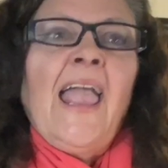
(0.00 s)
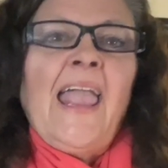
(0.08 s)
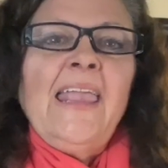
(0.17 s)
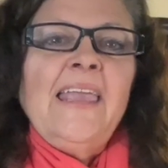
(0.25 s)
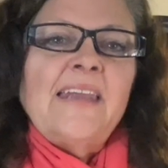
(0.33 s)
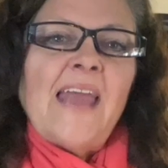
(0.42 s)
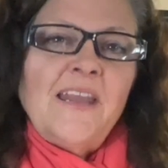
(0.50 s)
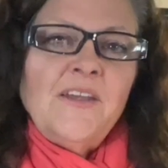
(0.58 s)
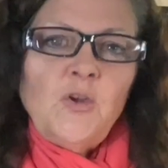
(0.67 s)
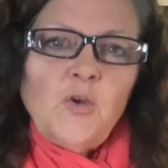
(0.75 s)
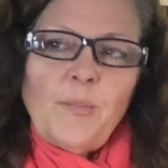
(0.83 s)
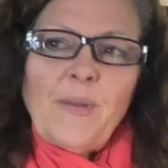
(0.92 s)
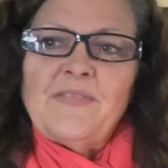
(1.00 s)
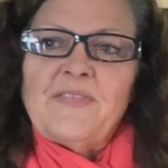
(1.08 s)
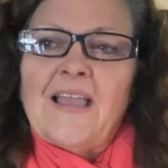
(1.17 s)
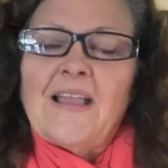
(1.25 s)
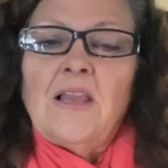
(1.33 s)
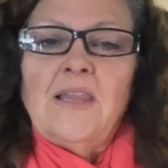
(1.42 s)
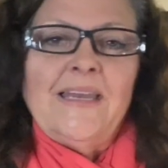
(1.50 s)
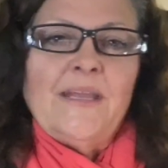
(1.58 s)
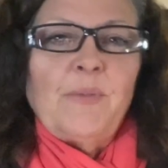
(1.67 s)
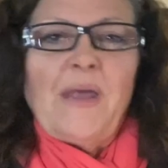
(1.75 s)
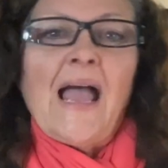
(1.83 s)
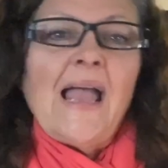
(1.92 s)
And I knew about that clinic,
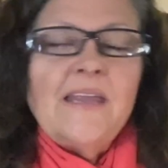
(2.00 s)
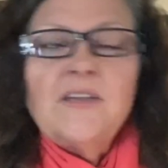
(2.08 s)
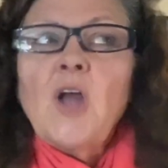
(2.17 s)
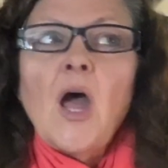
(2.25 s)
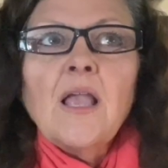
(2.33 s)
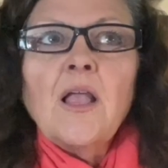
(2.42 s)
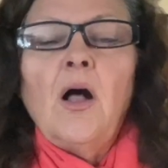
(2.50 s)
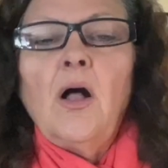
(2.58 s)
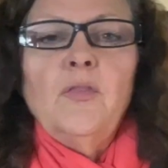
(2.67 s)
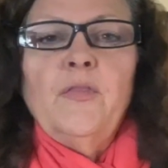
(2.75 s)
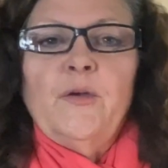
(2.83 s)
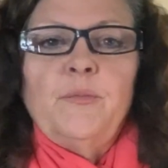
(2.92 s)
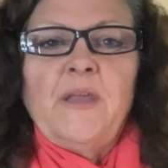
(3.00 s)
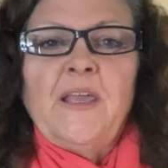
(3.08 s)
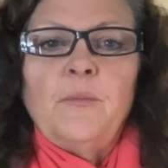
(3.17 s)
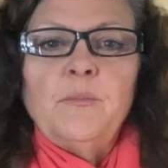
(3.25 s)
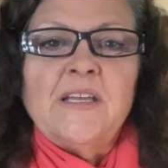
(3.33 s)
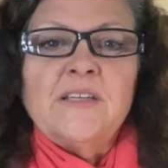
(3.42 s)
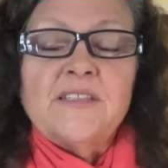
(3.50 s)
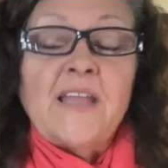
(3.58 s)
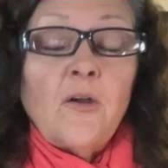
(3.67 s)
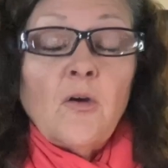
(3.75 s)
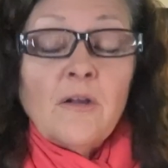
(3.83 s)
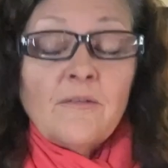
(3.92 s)
but I had not called them yet because
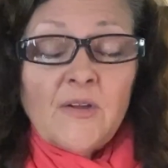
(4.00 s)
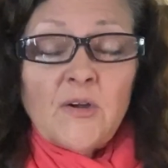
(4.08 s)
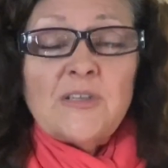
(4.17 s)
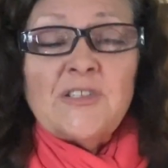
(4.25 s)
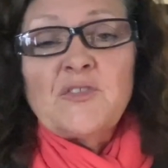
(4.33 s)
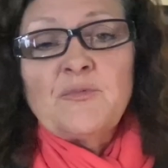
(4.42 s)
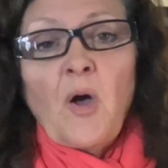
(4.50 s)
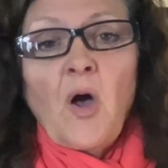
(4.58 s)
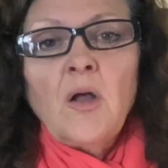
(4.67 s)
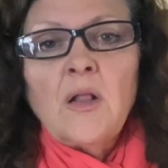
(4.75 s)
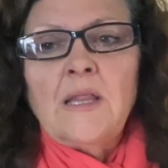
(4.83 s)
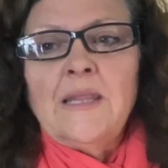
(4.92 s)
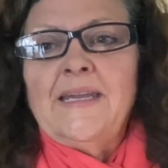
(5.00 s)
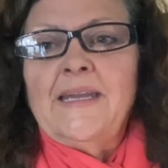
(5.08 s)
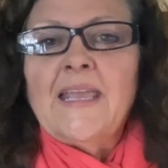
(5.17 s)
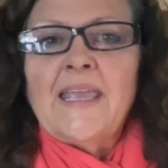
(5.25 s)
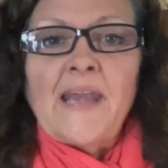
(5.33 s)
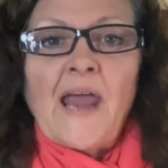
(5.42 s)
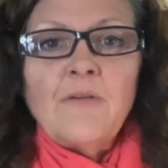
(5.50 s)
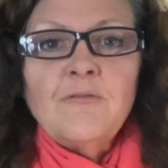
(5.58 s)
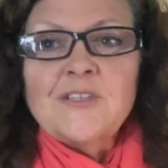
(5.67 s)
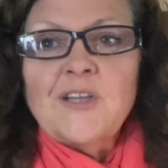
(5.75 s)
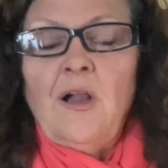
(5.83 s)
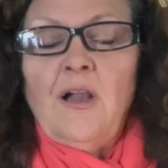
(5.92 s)
they are a very small clinic, and I
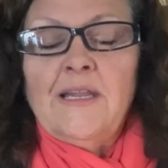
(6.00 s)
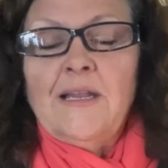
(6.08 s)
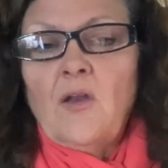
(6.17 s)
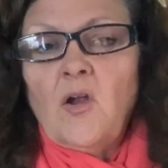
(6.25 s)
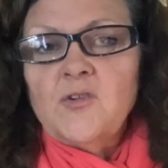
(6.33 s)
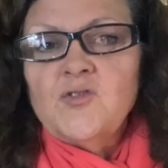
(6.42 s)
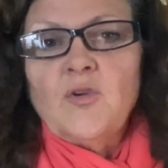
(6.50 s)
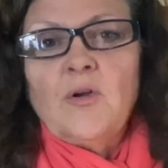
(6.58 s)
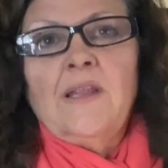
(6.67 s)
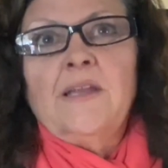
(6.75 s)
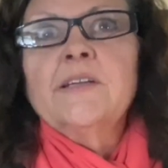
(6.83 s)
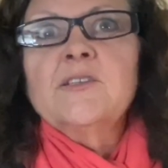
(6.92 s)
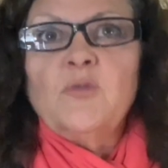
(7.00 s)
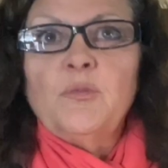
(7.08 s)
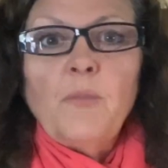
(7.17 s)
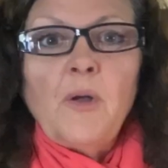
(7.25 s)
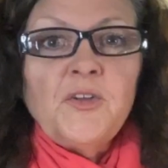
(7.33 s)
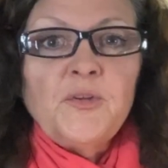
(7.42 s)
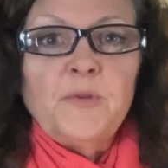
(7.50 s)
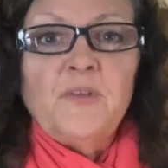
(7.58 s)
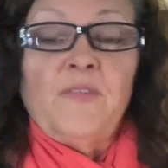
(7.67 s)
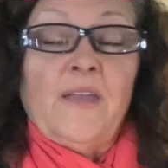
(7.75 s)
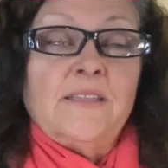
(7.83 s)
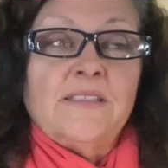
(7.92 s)
was calling larger clinics with multiple
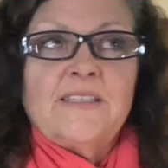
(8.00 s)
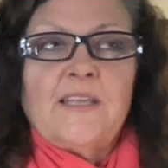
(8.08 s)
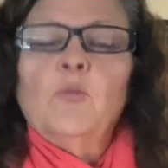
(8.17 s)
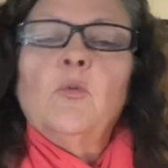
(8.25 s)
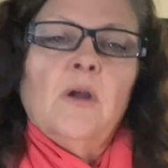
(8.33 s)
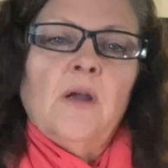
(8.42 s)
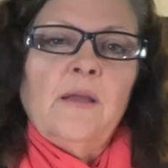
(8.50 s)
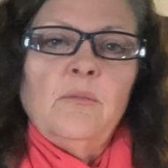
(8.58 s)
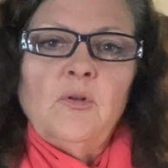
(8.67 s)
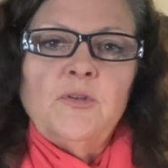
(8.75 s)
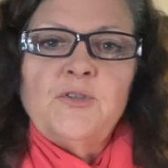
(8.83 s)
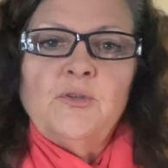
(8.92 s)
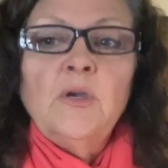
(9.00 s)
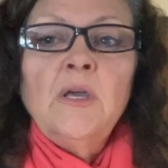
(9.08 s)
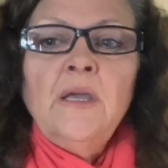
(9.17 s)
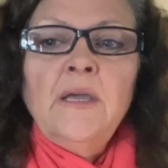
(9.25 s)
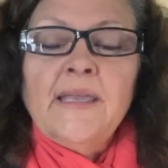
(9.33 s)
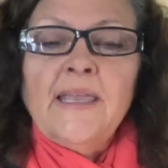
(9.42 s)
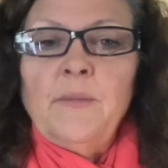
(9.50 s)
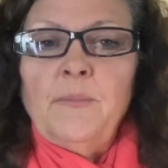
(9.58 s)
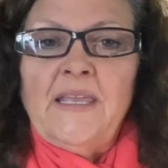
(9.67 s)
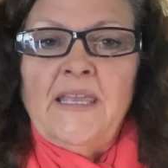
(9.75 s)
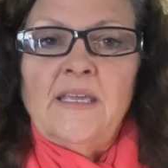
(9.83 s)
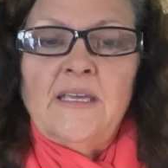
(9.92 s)
vets that weren't able to get
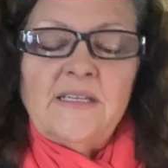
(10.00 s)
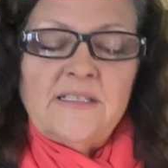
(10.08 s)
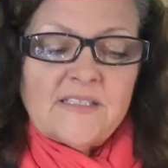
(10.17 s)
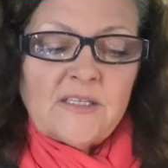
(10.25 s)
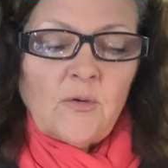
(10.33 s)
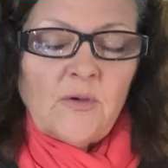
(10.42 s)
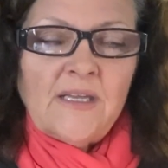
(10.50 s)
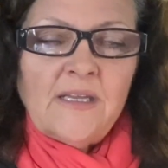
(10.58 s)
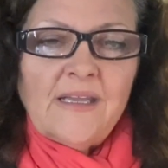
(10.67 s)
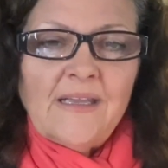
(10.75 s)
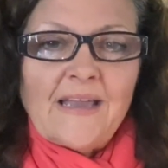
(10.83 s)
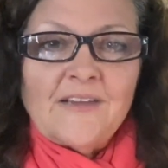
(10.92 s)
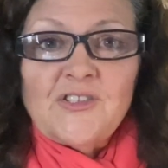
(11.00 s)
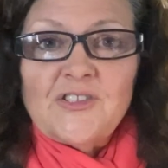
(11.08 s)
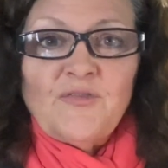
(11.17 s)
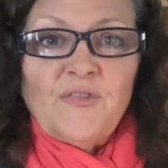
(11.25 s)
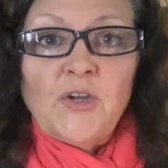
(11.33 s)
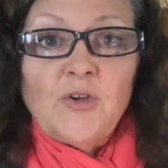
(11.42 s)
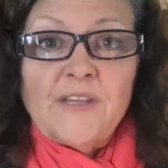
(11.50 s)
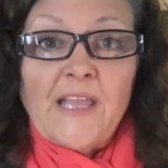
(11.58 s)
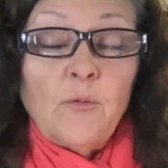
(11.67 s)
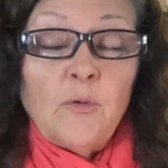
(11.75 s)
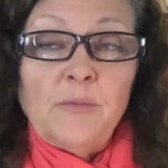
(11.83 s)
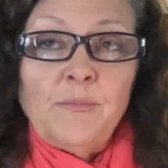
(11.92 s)
me in. And so I just figured
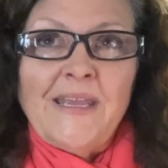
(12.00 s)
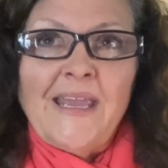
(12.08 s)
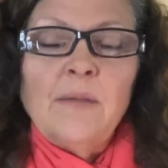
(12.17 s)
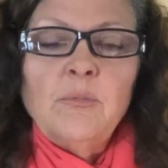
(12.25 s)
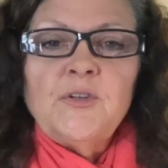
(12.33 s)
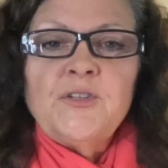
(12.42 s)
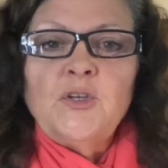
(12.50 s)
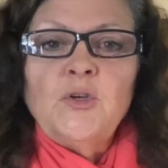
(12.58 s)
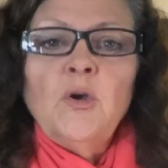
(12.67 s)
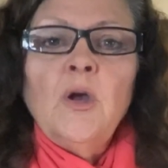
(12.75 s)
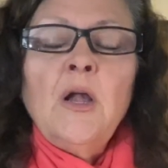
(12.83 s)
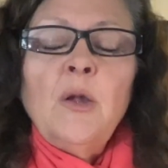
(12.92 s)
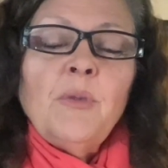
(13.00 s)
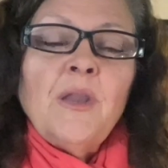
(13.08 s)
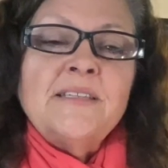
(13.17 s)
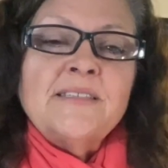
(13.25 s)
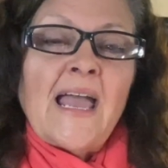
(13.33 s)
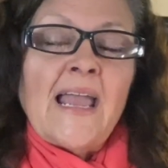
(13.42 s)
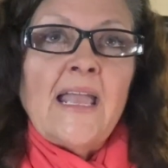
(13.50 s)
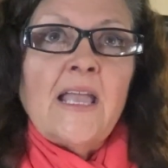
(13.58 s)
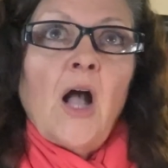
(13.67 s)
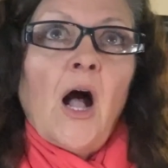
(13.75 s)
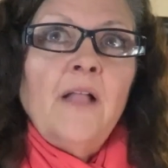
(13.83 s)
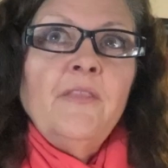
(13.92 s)
they wouldn't be able to. Plus, I had
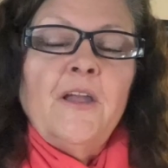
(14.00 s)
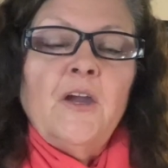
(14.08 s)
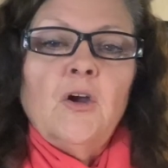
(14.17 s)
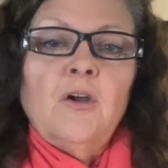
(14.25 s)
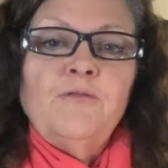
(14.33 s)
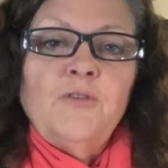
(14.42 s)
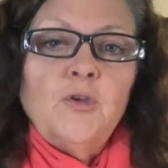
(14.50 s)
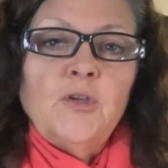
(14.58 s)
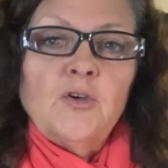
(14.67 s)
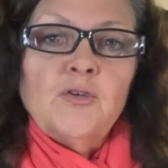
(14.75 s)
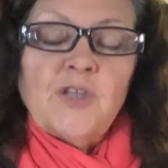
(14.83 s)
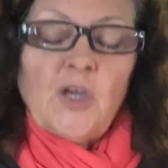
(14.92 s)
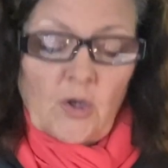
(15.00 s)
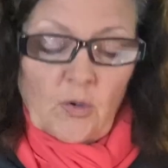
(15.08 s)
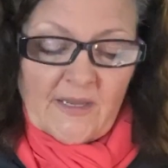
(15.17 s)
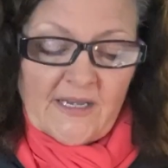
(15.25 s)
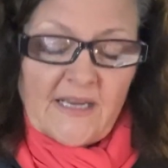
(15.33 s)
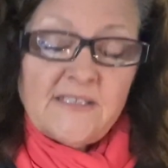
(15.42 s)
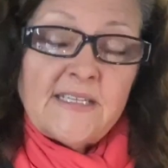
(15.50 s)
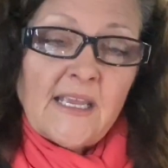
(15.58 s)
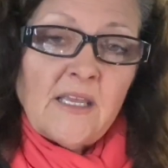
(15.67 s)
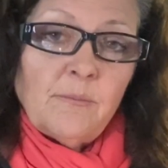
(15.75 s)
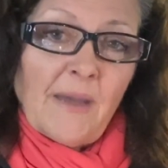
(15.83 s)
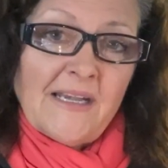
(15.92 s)
gone there a few years ago and had
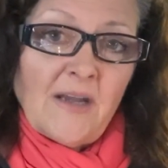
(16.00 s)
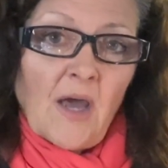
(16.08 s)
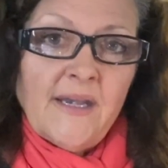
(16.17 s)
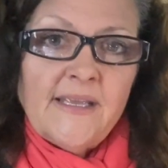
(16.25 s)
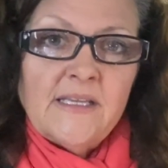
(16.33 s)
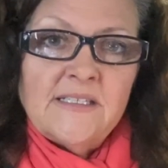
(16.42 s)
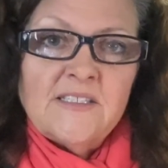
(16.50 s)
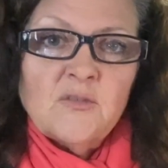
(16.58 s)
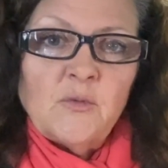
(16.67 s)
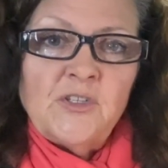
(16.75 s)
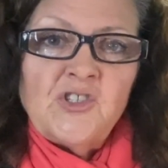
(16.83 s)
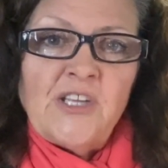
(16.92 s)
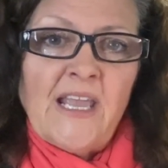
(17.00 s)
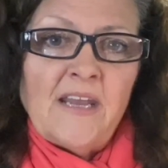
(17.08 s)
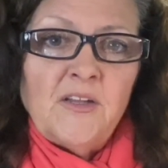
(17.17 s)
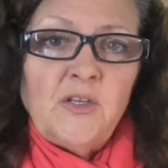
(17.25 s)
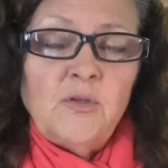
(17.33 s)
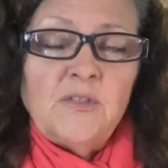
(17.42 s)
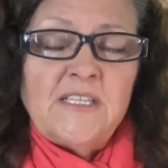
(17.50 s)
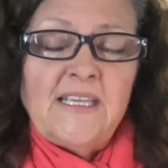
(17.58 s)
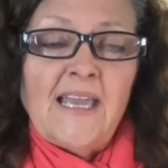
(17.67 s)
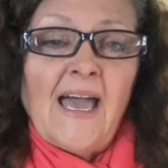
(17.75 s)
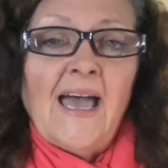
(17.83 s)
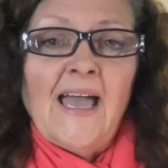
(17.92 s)
taken my Nonikins when she had a
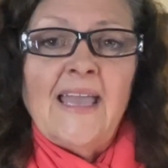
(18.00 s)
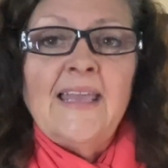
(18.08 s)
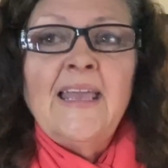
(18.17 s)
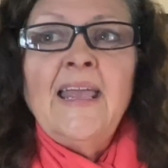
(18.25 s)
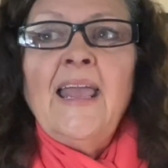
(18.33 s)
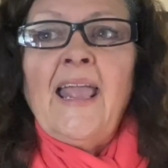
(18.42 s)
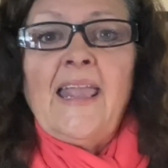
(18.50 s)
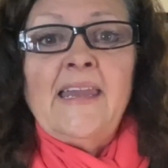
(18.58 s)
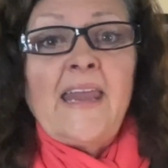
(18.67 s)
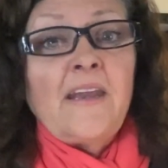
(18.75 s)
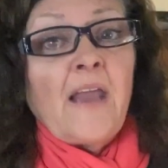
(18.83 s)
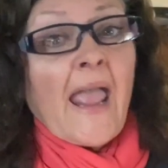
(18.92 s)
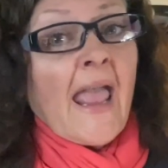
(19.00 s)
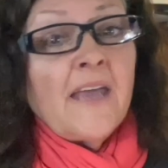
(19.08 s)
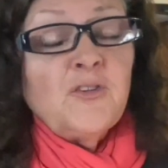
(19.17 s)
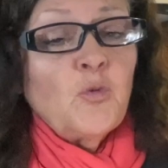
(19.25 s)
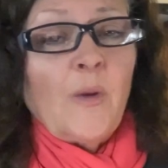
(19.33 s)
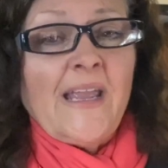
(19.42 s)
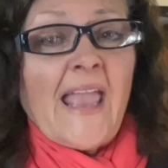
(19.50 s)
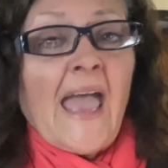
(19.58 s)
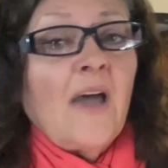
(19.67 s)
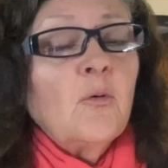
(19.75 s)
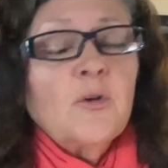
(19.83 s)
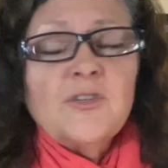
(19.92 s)
UTI and had had to wait
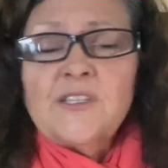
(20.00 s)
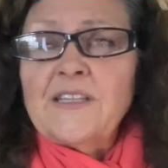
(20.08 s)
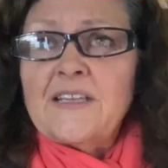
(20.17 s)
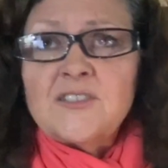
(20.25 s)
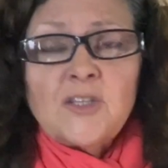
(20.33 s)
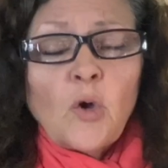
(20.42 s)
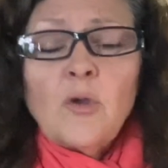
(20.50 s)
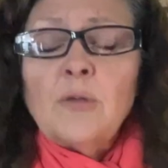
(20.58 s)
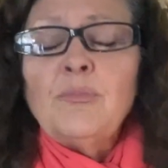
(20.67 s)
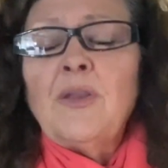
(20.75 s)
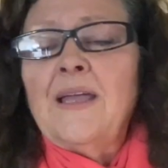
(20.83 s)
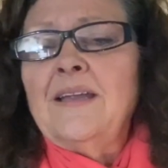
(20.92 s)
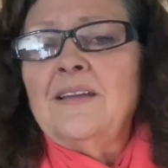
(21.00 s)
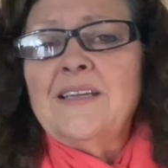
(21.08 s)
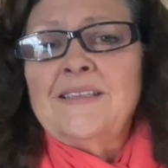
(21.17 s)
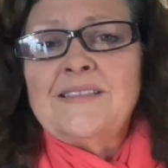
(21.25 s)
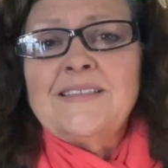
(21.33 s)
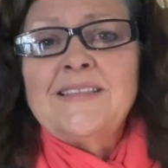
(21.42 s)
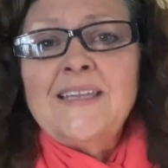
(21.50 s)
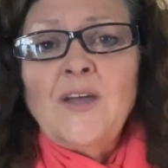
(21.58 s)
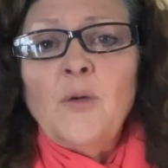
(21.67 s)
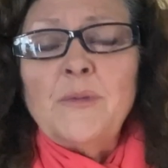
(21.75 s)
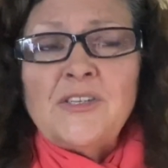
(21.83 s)
hours. And that's no complaint against them.